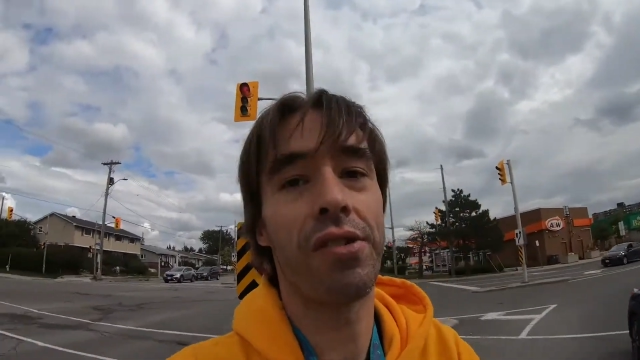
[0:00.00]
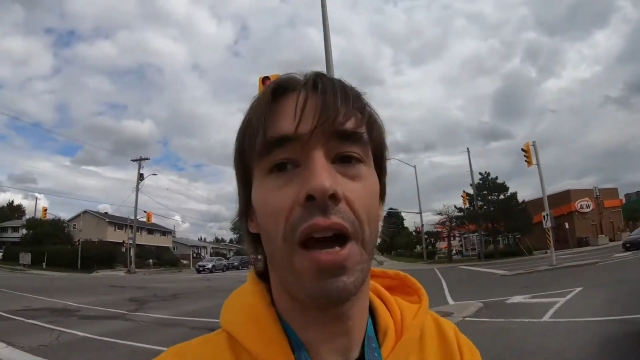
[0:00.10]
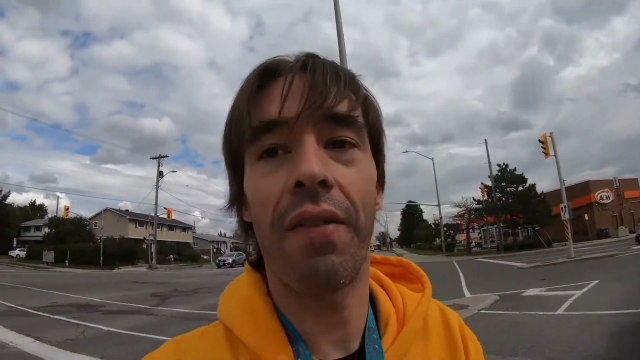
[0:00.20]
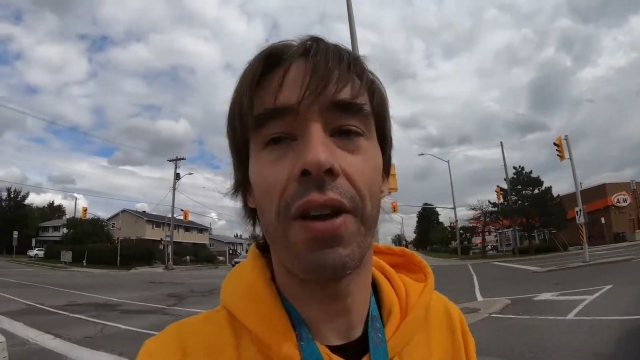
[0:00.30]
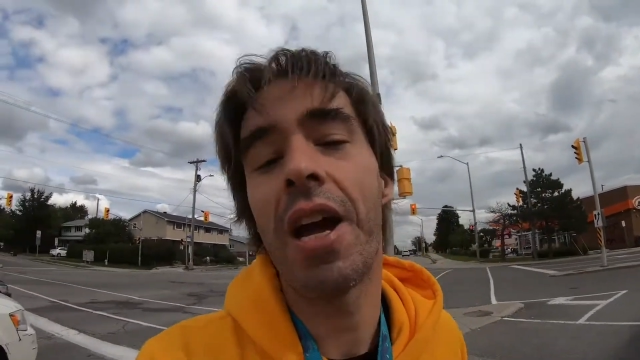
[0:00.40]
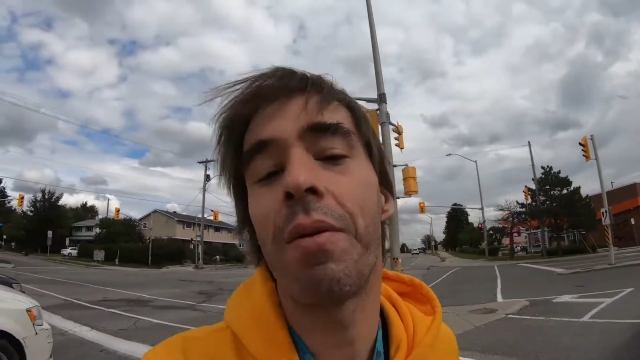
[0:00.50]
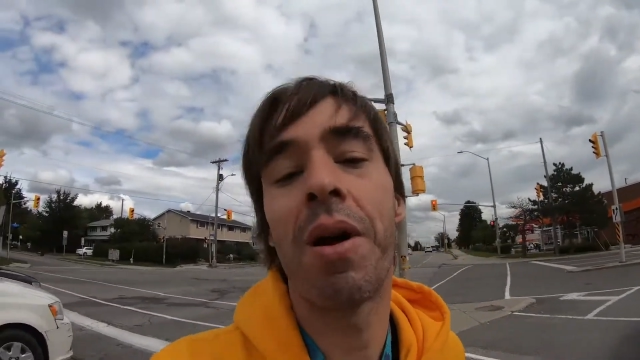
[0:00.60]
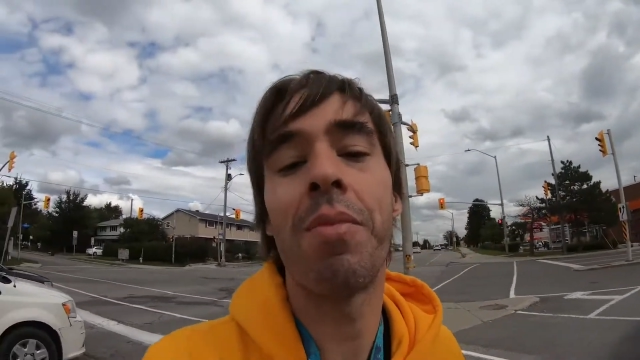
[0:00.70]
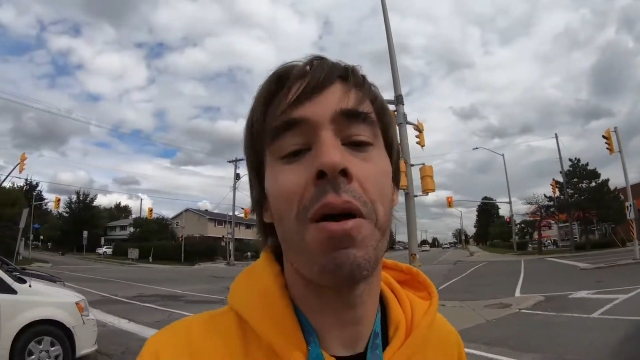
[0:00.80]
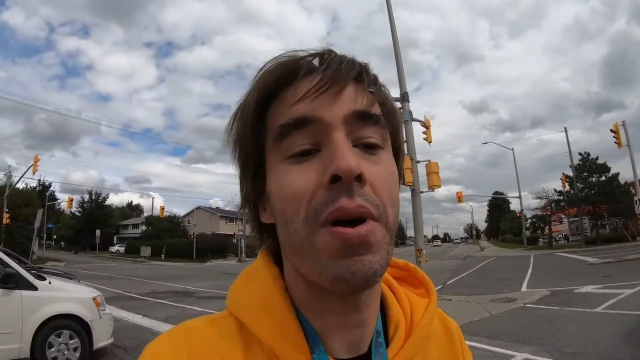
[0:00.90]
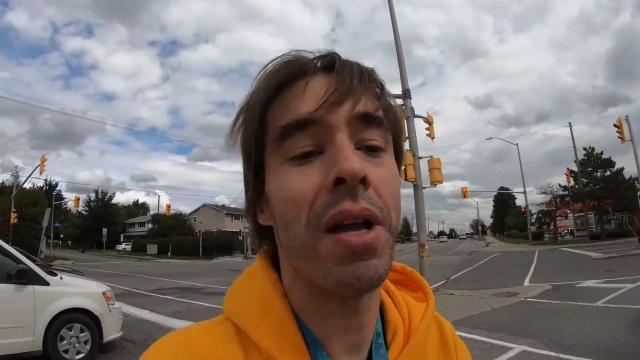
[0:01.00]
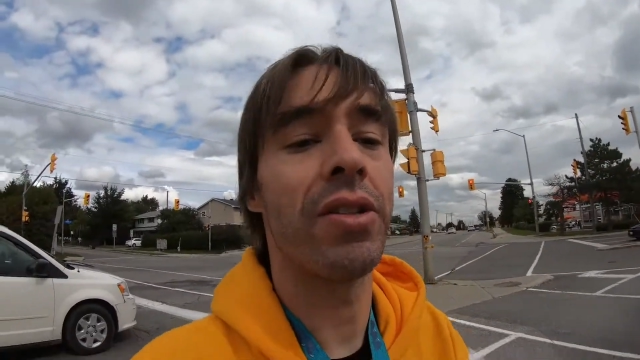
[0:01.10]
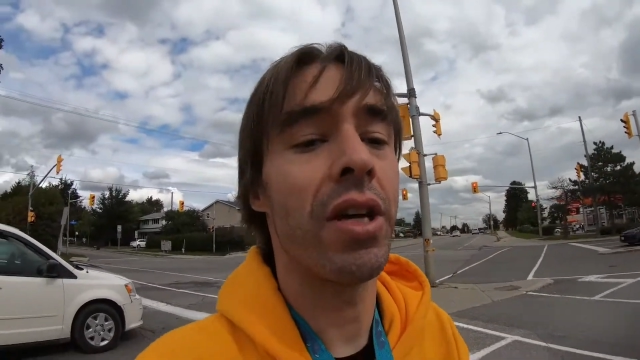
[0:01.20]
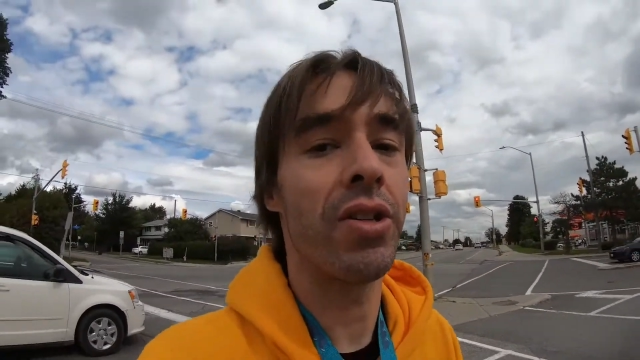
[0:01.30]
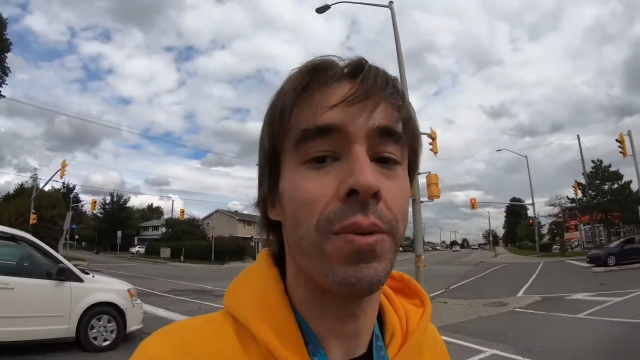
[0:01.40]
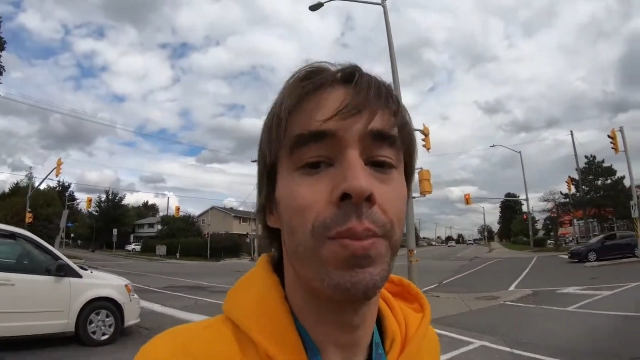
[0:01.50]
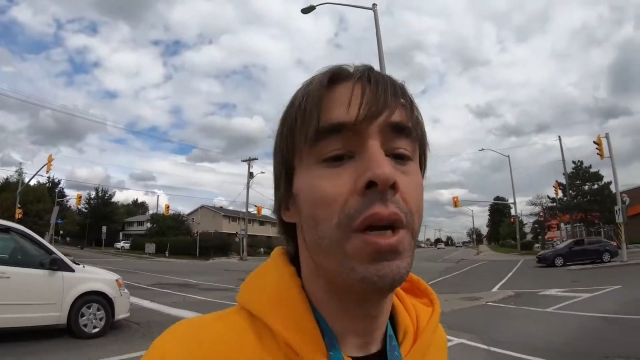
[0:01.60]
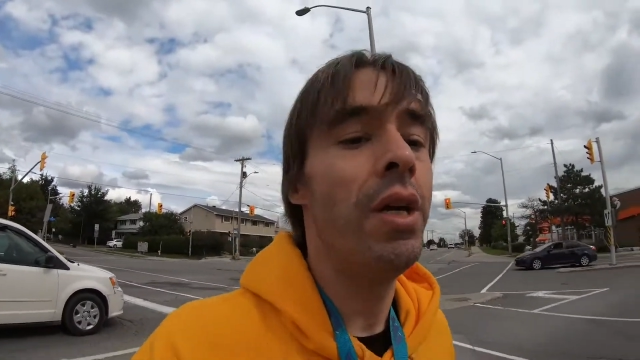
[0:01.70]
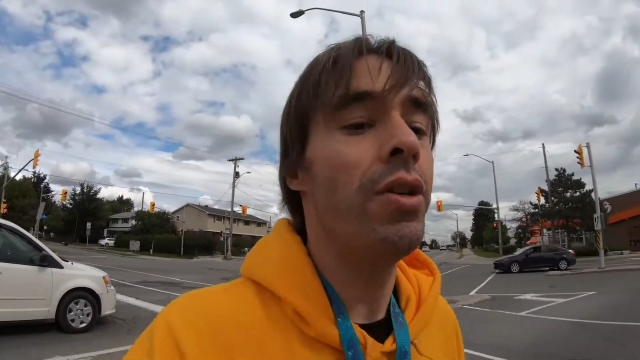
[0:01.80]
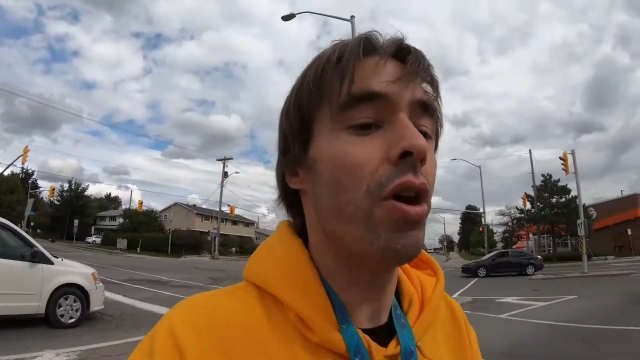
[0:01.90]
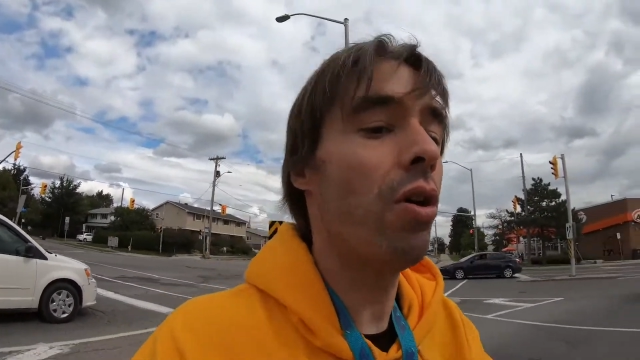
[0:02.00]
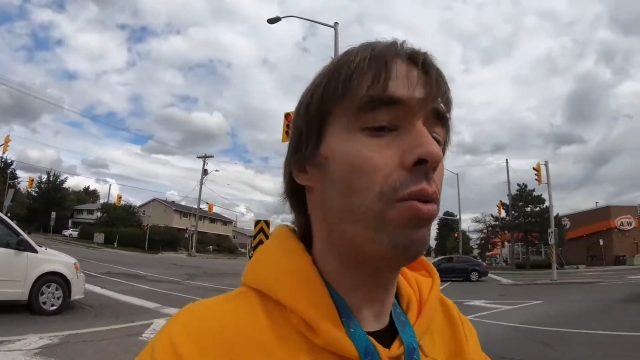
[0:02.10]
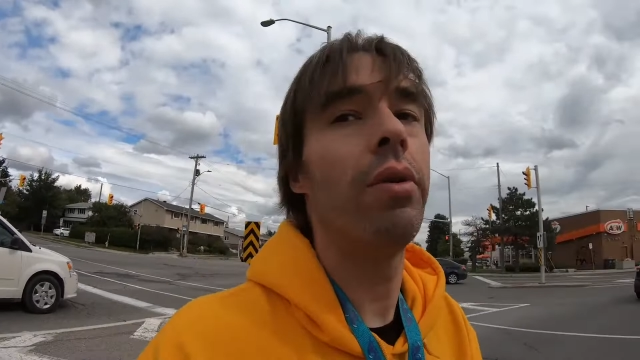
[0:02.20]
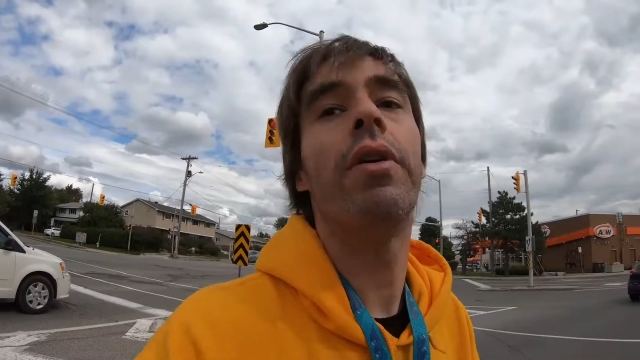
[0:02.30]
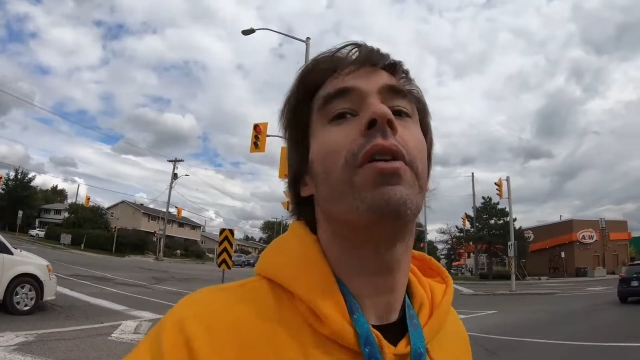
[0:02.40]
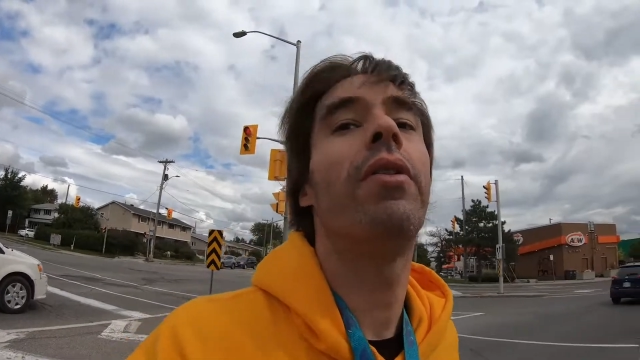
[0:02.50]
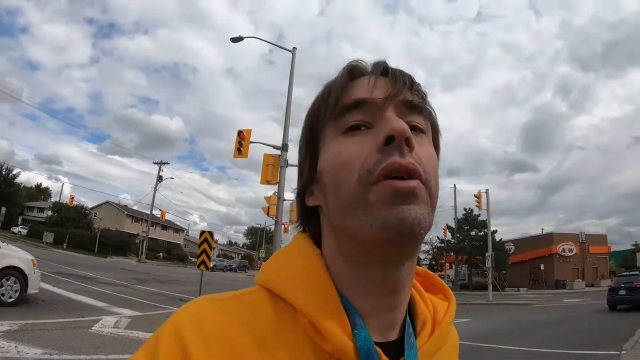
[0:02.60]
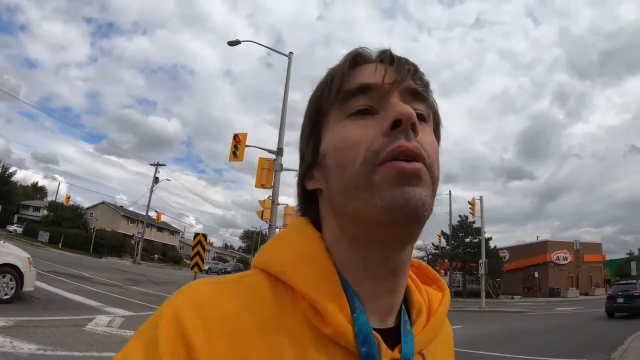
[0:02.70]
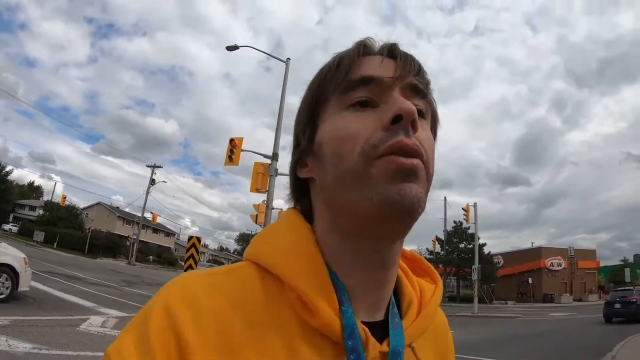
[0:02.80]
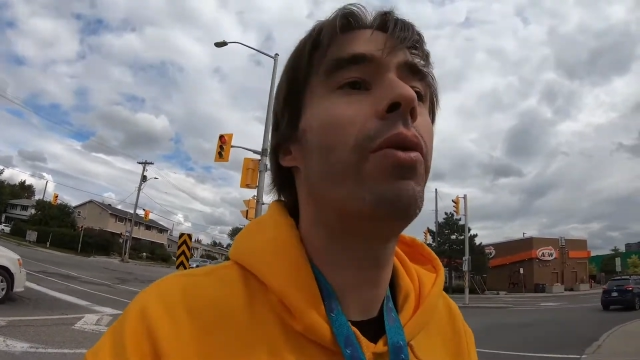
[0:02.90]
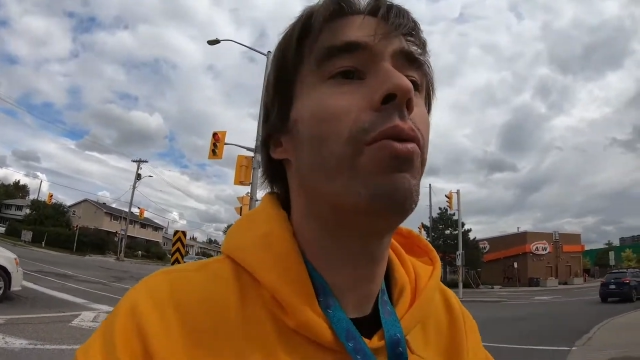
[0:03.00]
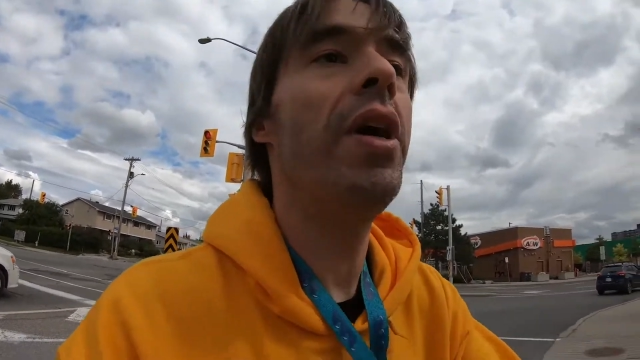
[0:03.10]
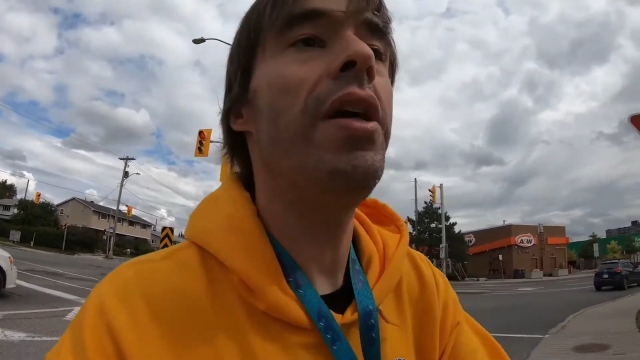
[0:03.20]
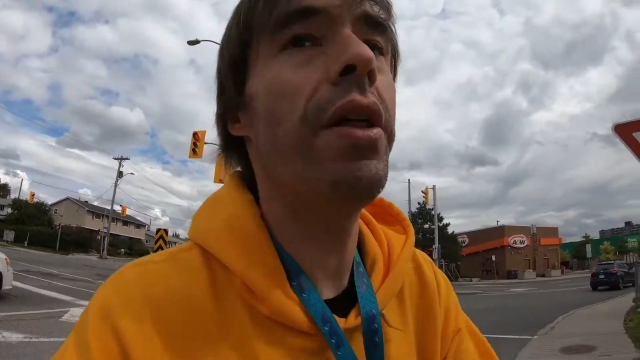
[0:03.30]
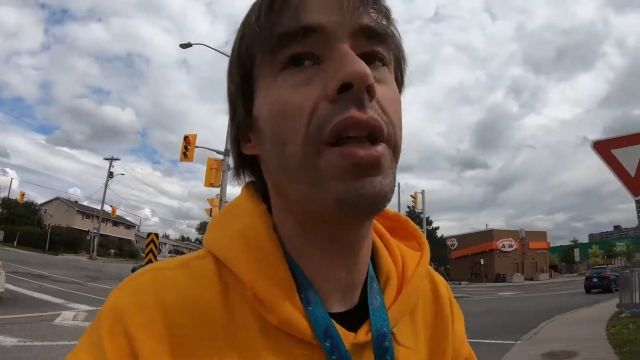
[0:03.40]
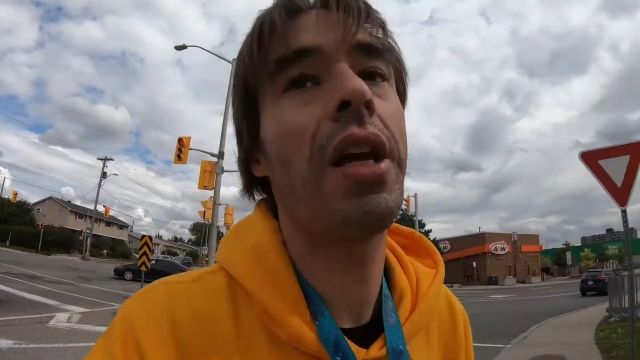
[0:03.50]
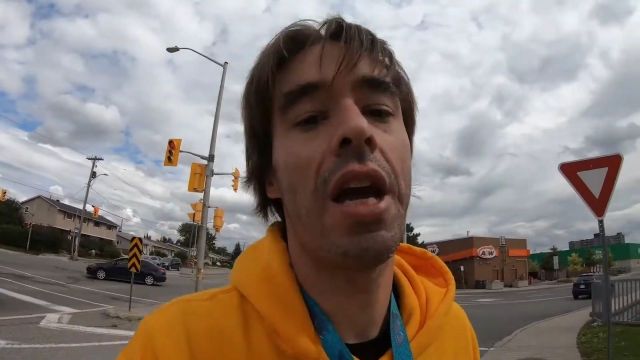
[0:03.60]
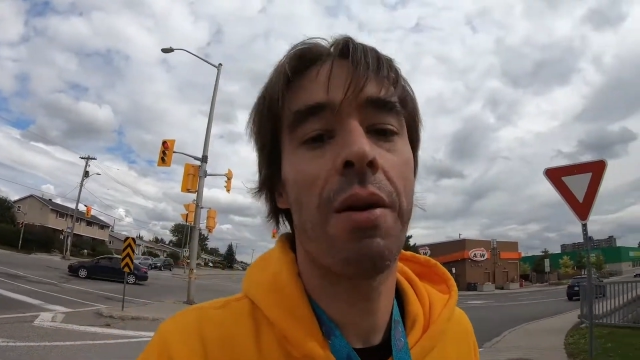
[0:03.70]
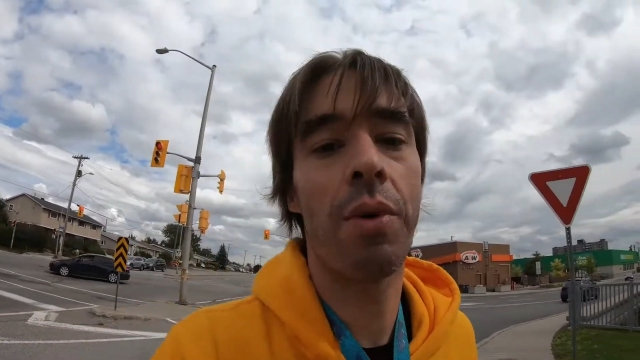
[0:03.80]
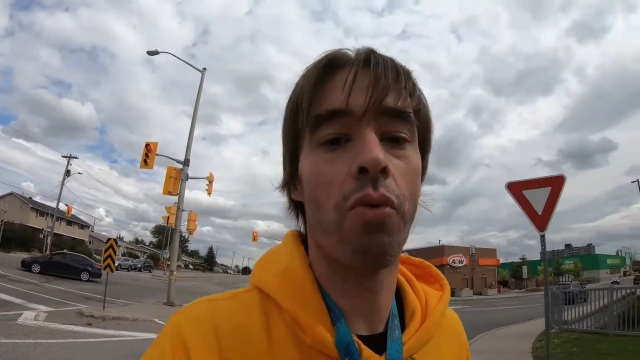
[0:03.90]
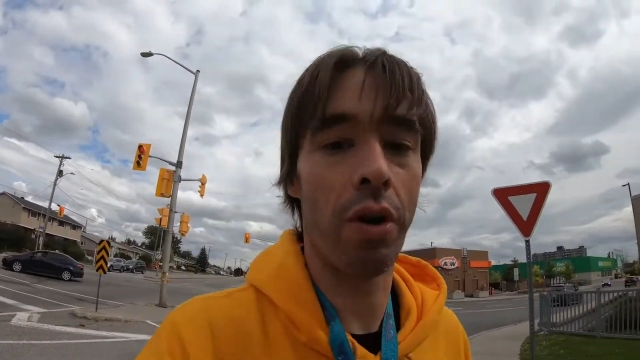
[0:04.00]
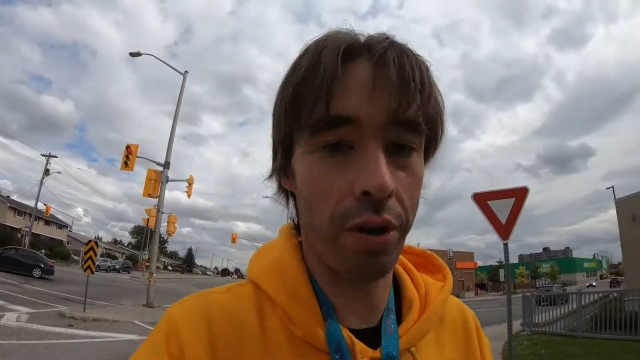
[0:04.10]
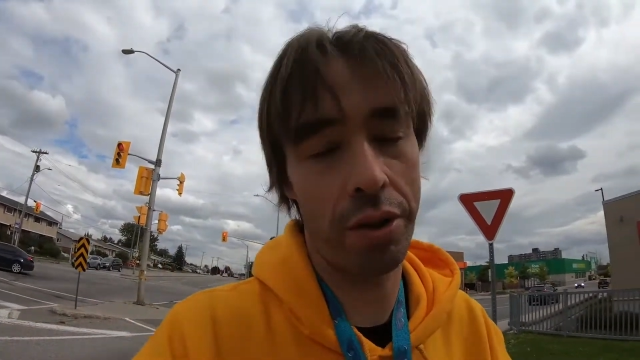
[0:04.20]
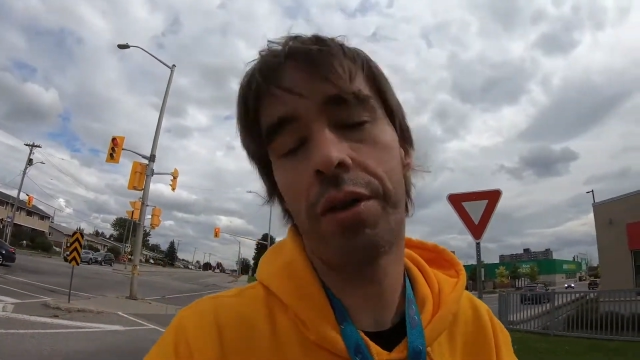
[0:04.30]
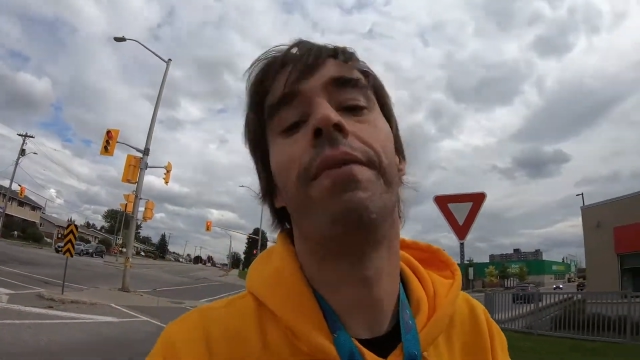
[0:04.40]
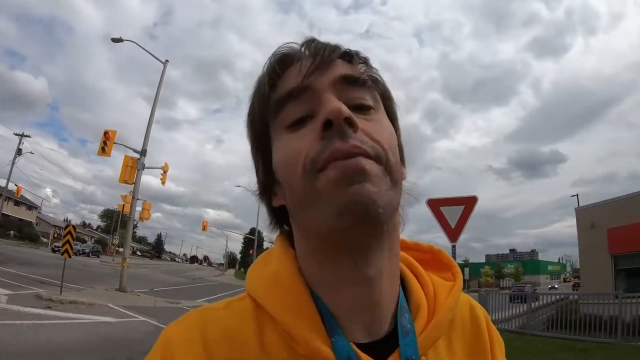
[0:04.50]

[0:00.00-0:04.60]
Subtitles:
I have a camera, I'm not paying attention. So the way that the camera works,